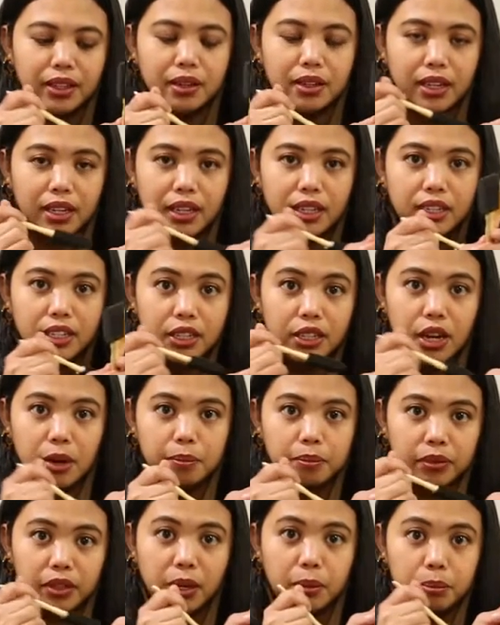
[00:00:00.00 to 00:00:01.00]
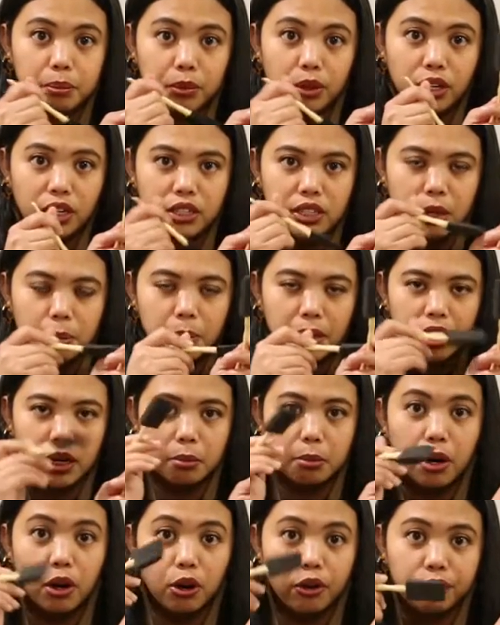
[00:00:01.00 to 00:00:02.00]
I-dump dump mo lang siya para
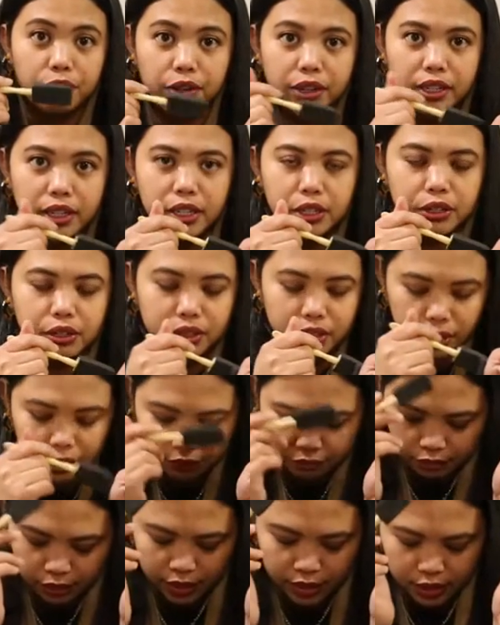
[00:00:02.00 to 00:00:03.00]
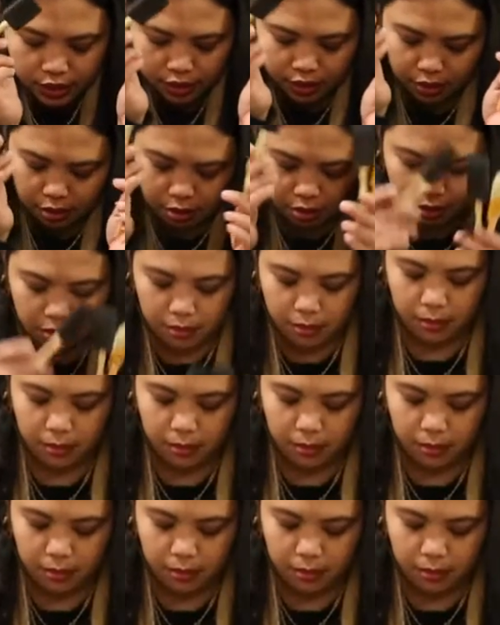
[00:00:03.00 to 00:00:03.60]
ma-cover din yung surface. So